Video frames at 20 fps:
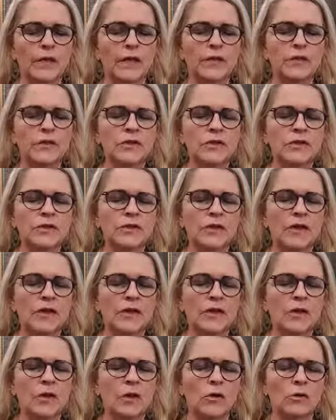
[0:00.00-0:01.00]
And just
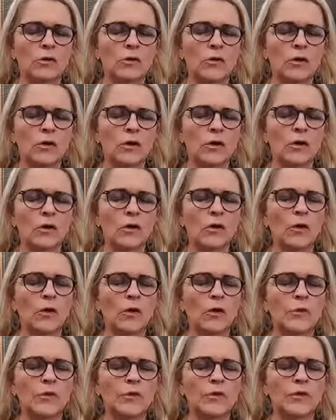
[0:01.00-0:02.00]
take note
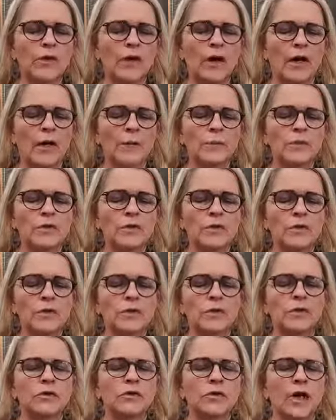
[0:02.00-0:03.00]
of a time,
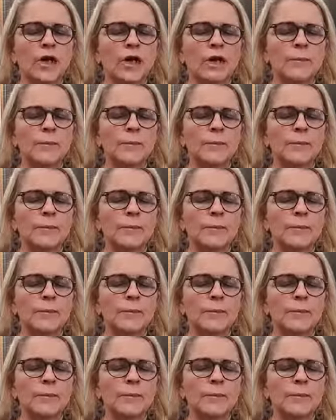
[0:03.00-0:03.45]
choose a time